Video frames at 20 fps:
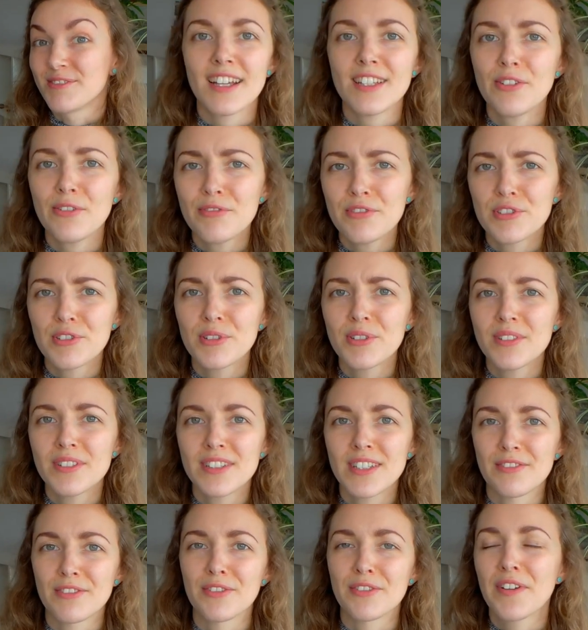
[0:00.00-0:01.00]
And overall,
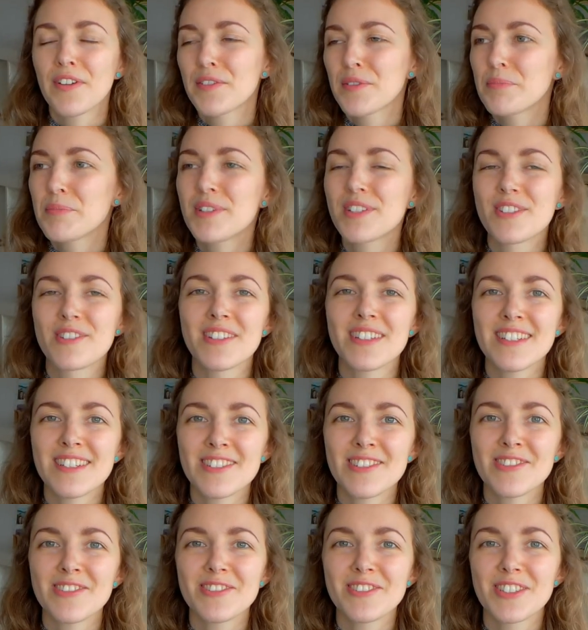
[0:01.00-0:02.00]
if you've ever been to
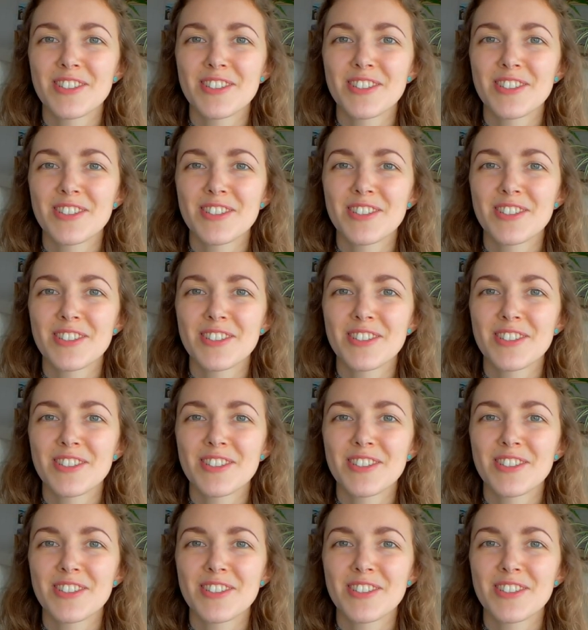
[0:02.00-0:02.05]
Lidl,